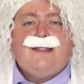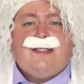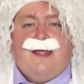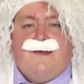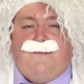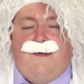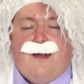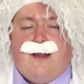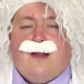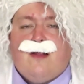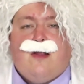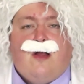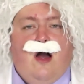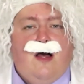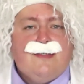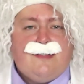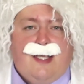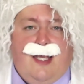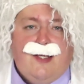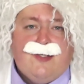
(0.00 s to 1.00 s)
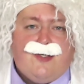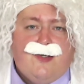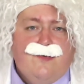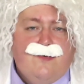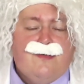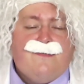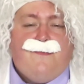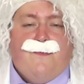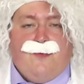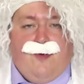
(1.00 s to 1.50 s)
the effect could cause
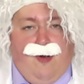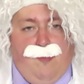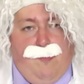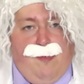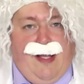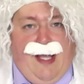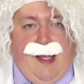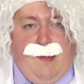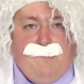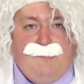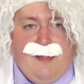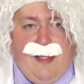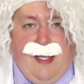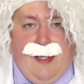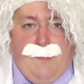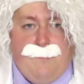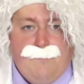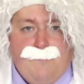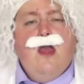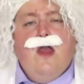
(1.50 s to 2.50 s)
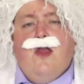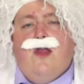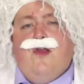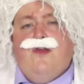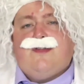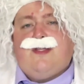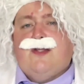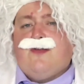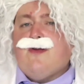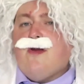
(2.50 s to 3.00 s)
issues for normal gameplay.
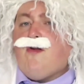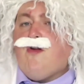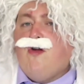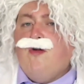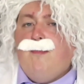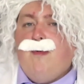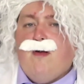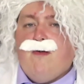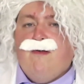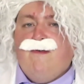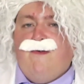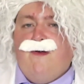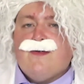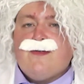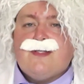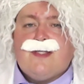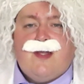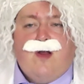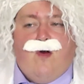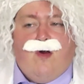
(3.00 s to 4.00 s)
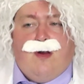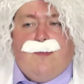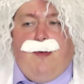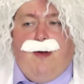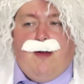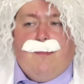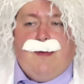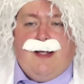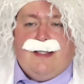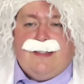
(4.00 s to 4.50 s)
You see, Trick Room reverses the order
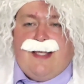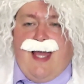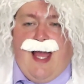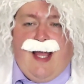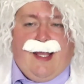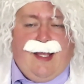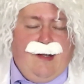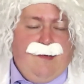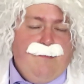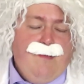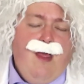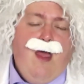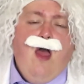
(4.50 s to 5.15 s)
Pokemon attack in.